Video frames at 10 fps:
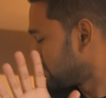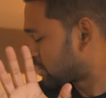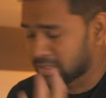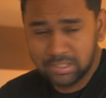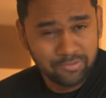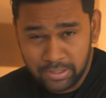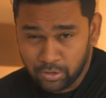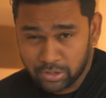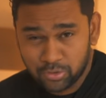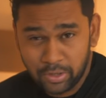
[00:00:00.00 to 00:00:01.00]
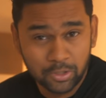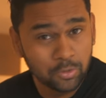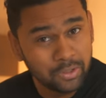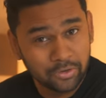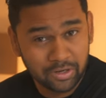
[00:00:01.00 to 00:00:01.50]
So this video is going
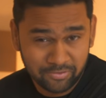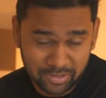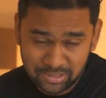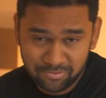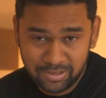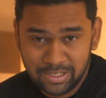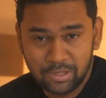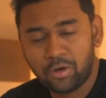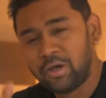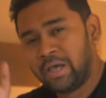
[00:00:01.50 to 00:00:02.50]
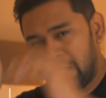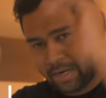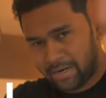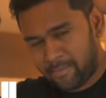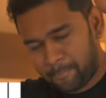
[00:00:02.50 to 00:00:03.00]
to be a reference video,
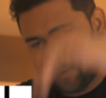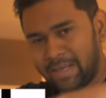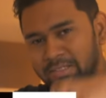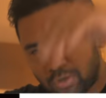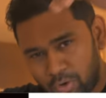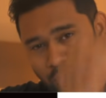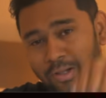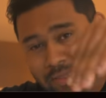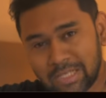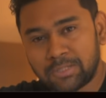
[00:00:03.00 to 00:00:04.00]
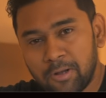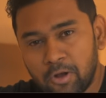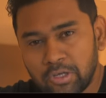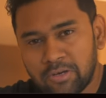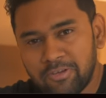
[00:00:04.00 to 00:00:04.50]
and I've placed all the links
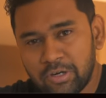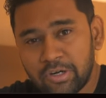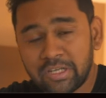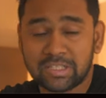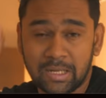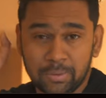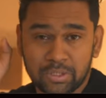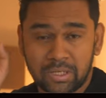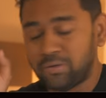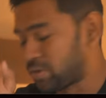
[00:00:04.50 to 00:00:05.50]
below in the video description.